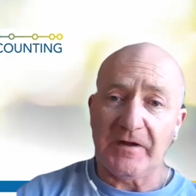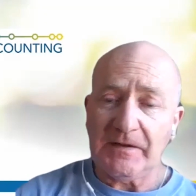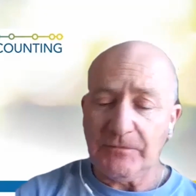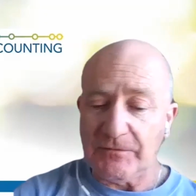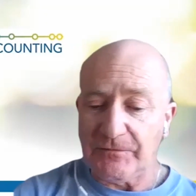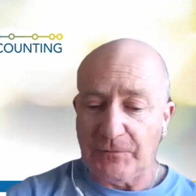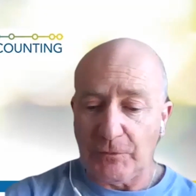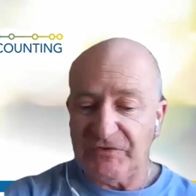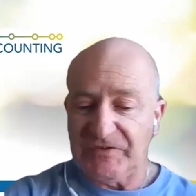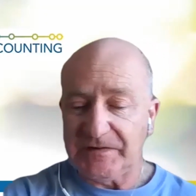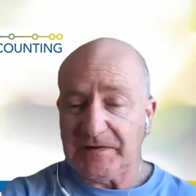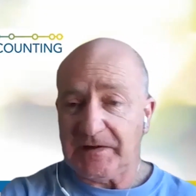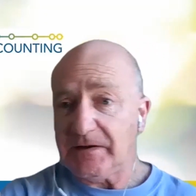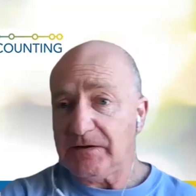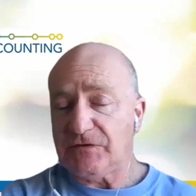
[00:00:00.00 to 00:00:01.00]
the 4G
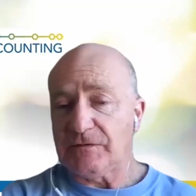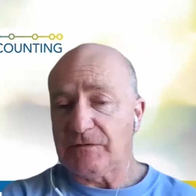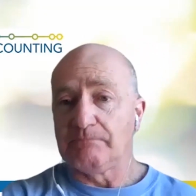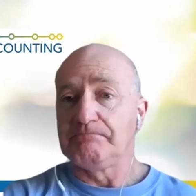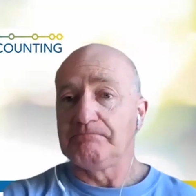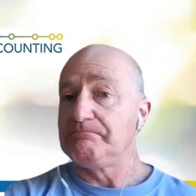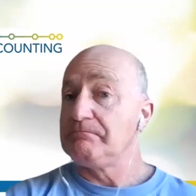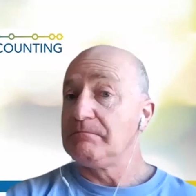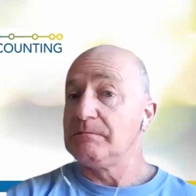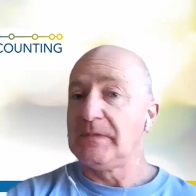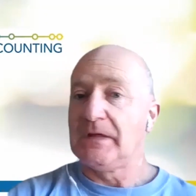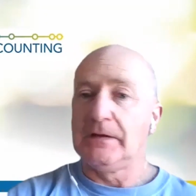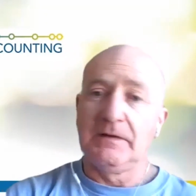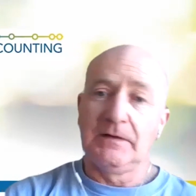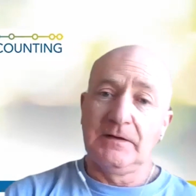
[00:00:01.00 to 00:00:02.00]
stage?
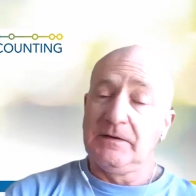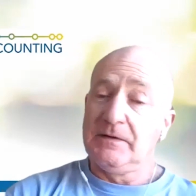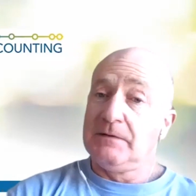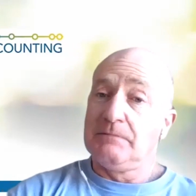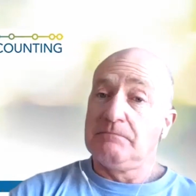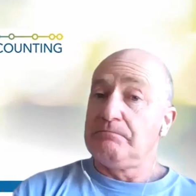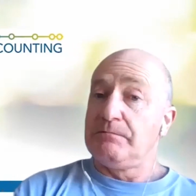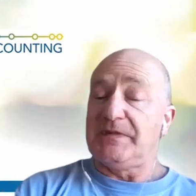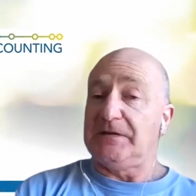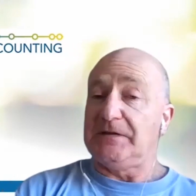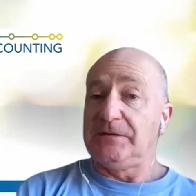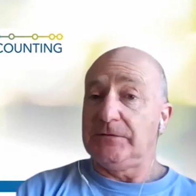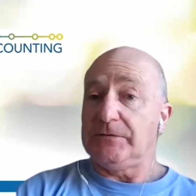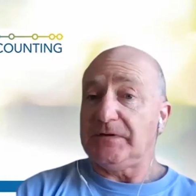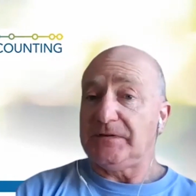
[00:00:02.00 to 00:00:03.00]
That's
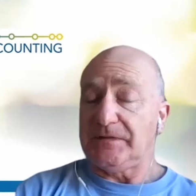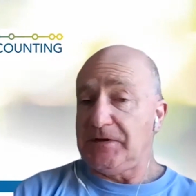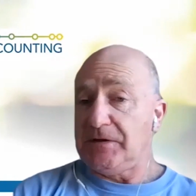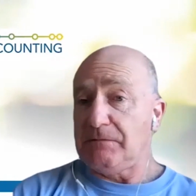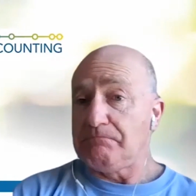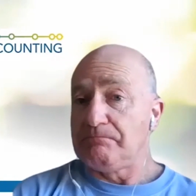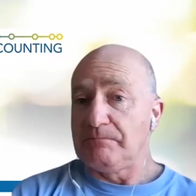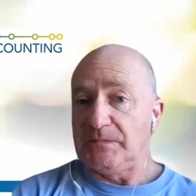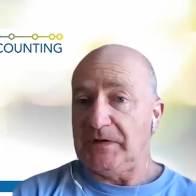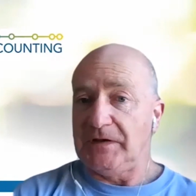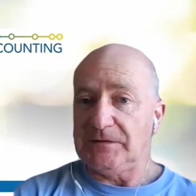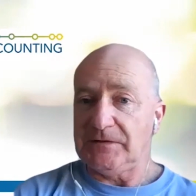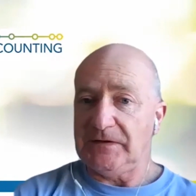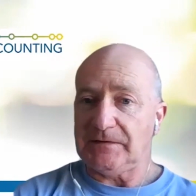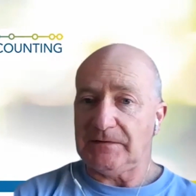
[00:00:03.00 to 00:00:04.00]
interesting,
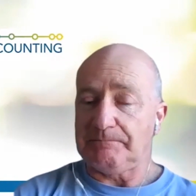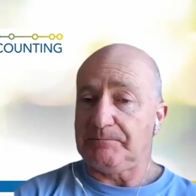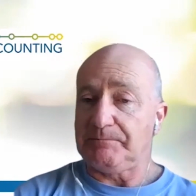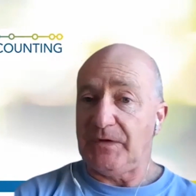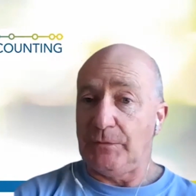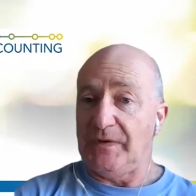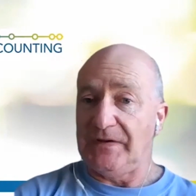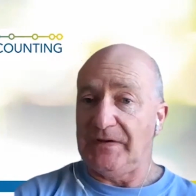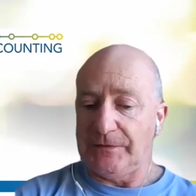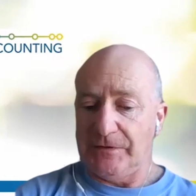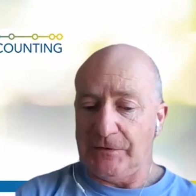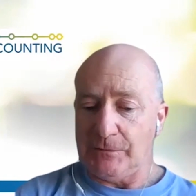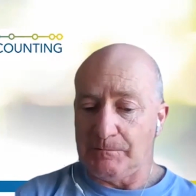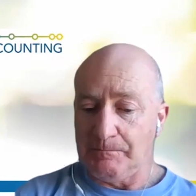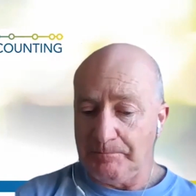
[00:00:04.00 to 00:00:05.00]
isn't it? We don't
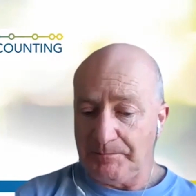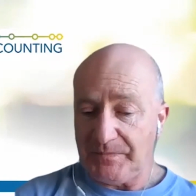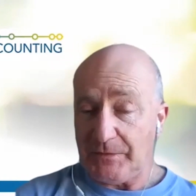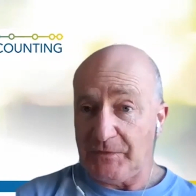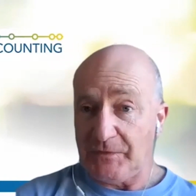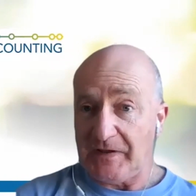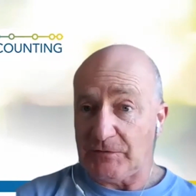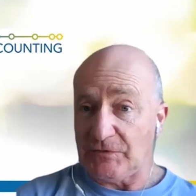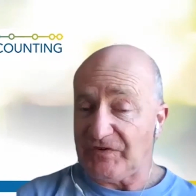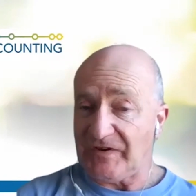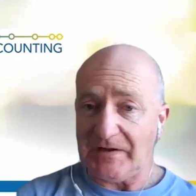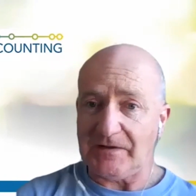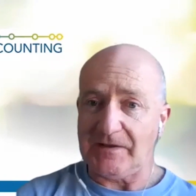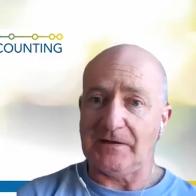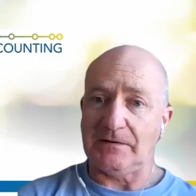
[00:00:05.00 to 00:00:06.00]
know. We haven't
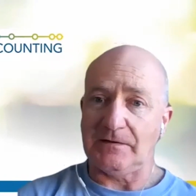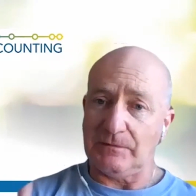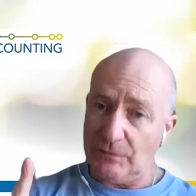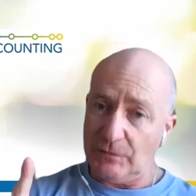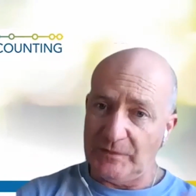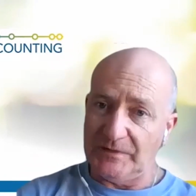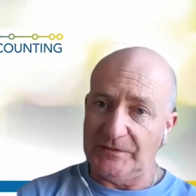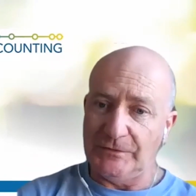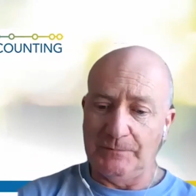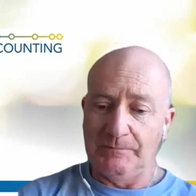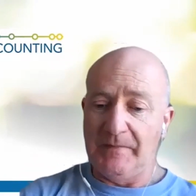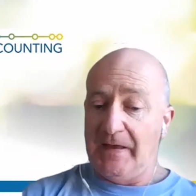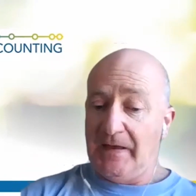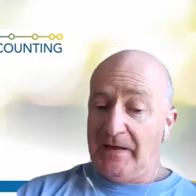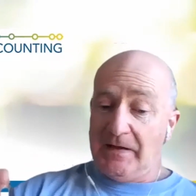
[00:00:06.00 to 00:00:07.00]
checked yet. We'll do.
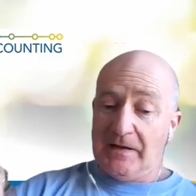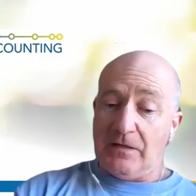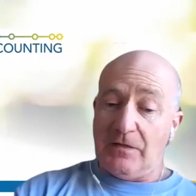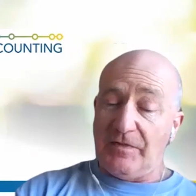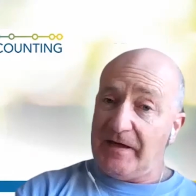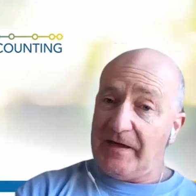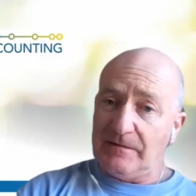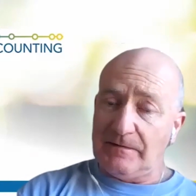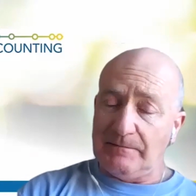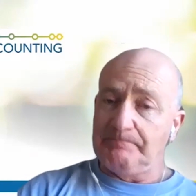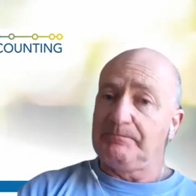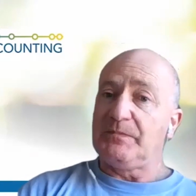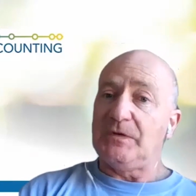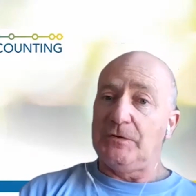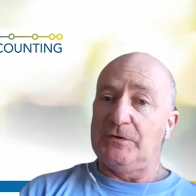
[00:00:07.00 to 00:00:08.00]
Then
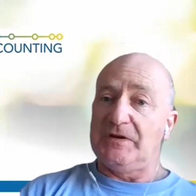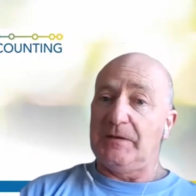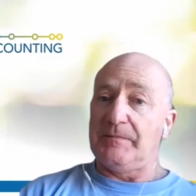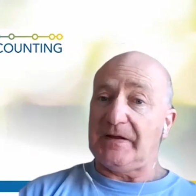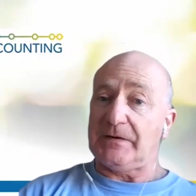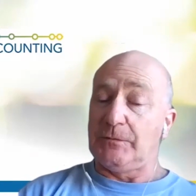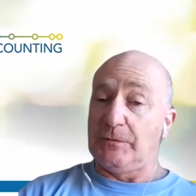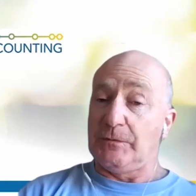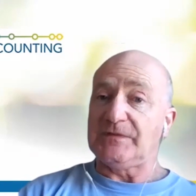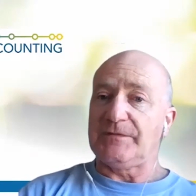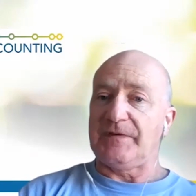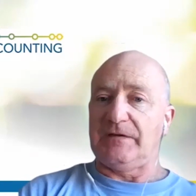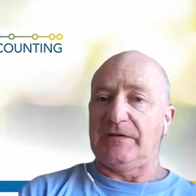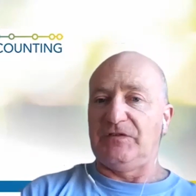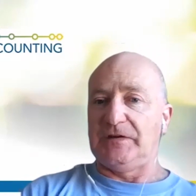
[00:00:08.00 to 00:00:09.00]
going back to those
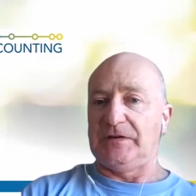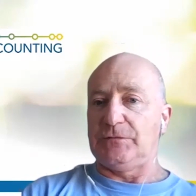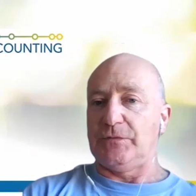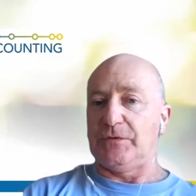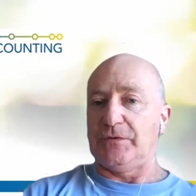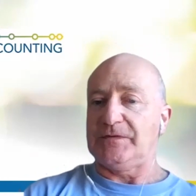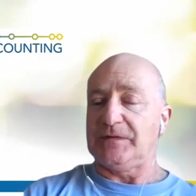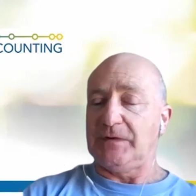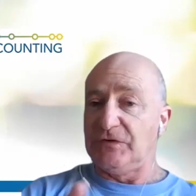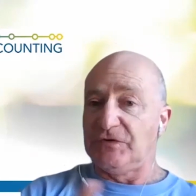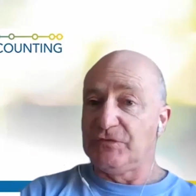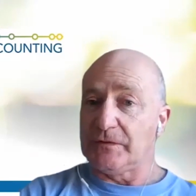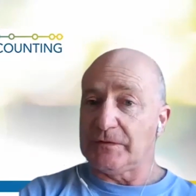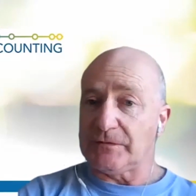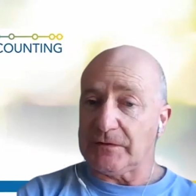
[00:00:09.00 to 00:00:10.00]
5G networks,
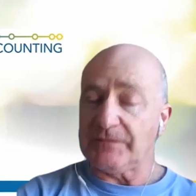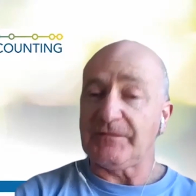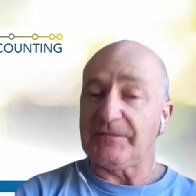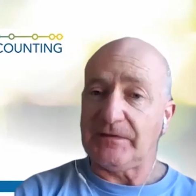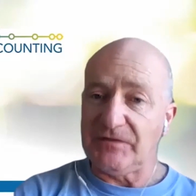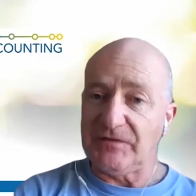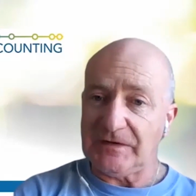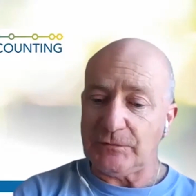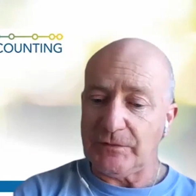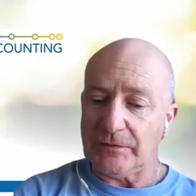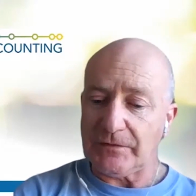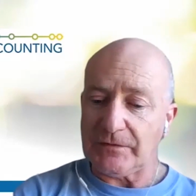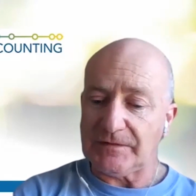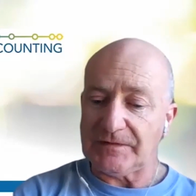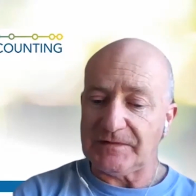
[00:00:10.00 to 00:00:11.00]
200 5G
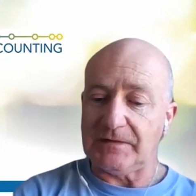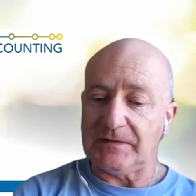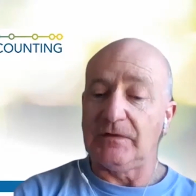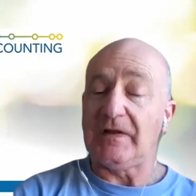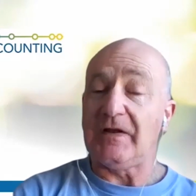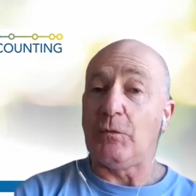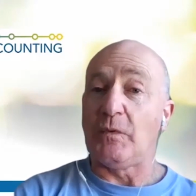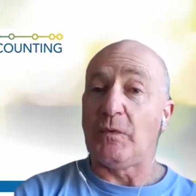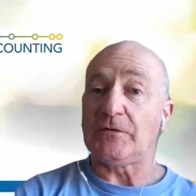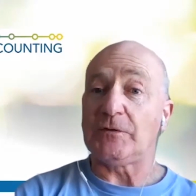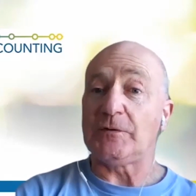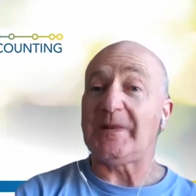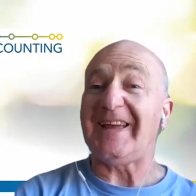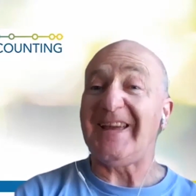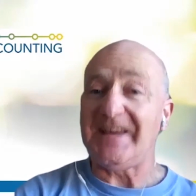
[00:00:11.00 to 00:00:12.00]
networks,
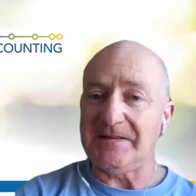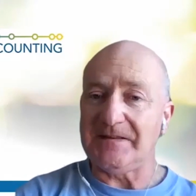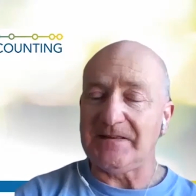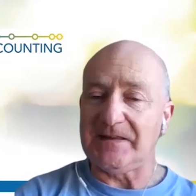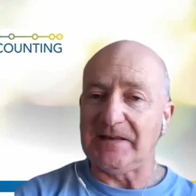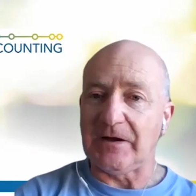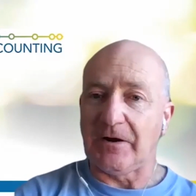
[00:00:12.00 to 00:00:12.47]
180